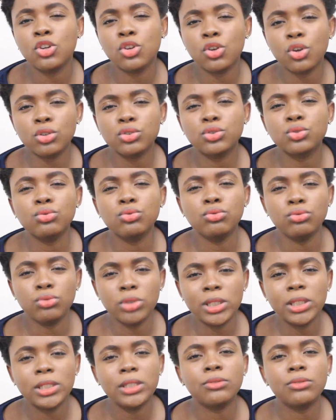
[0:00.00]
not to
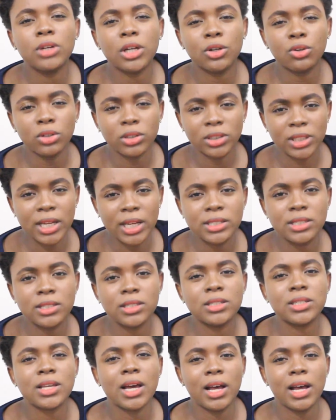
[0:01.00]
really recognize
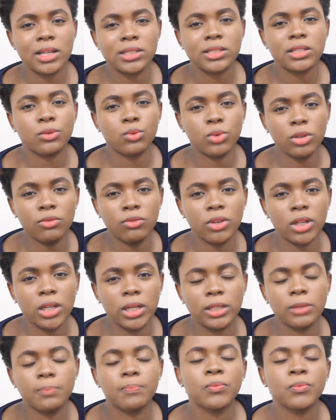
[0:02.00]
it as
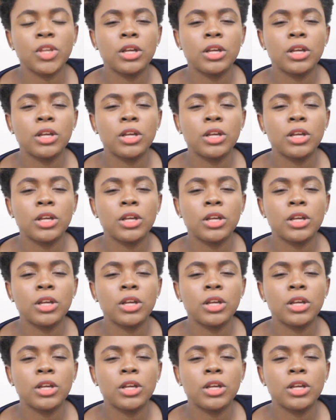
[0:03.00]
equivalent.